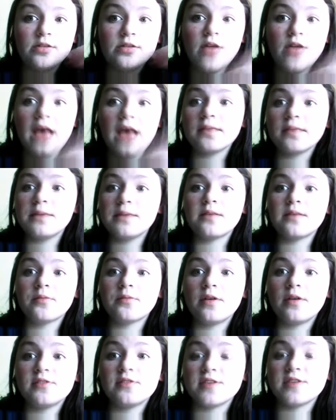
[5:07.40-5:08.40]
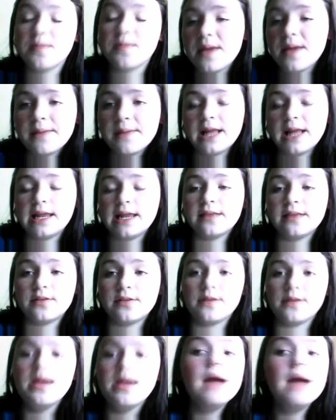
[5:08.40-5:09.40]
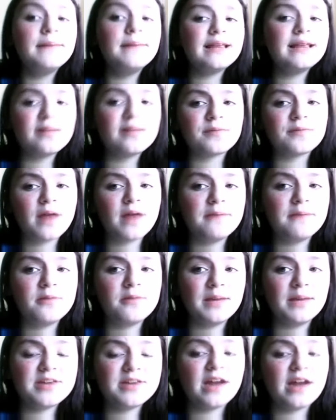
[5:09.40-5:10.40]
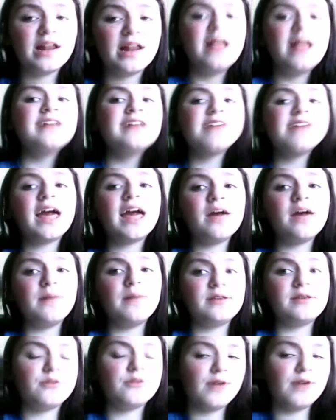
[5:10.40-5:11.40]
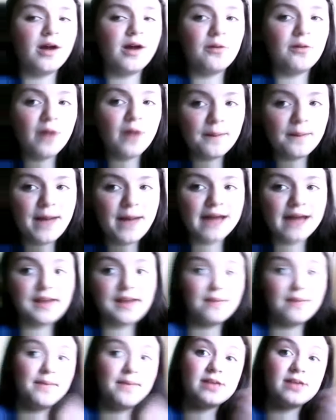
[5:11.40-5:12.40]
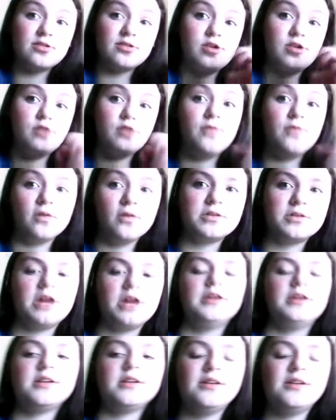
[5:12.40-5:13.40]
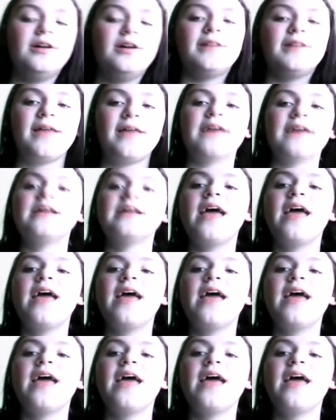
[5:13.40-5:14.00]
ask me some questions and maybe I'll answer them. Please subscribe to my channel. Check out my story on Wattpad and make sure you vote on it and all that.